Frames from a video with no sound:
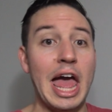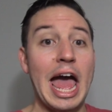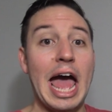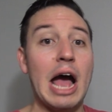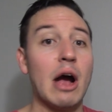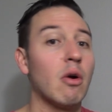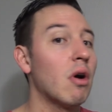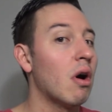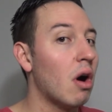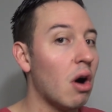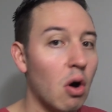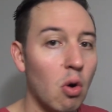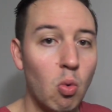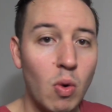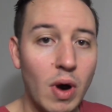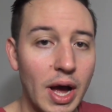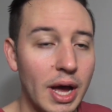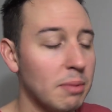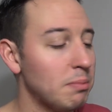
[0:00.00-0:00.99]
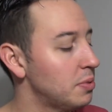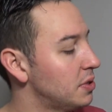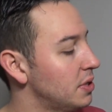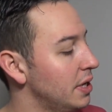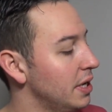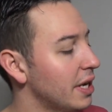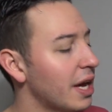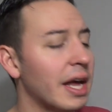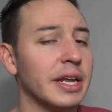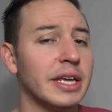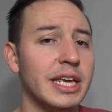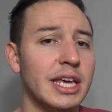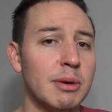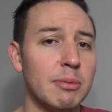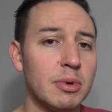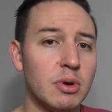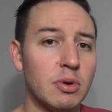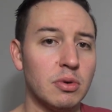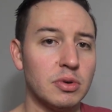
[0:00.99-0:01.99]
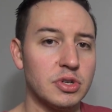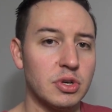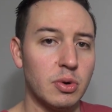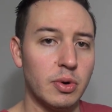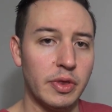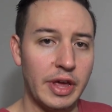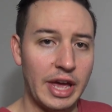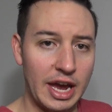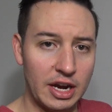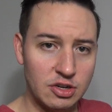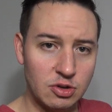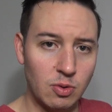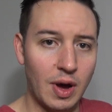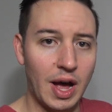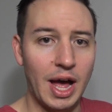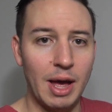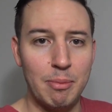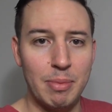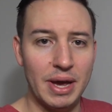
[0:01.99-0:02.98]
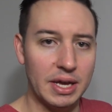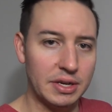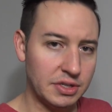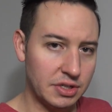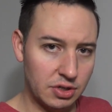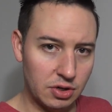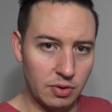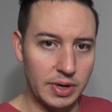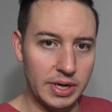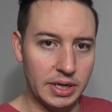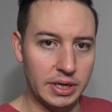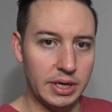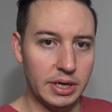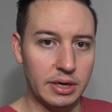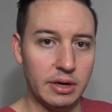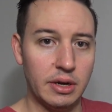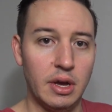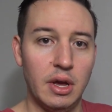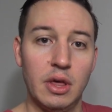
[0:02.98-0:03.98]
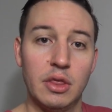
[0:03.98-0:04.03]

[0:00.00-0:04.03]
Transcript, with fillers: alcohol wipes, any kind of chemicals on the actual iPad screen here.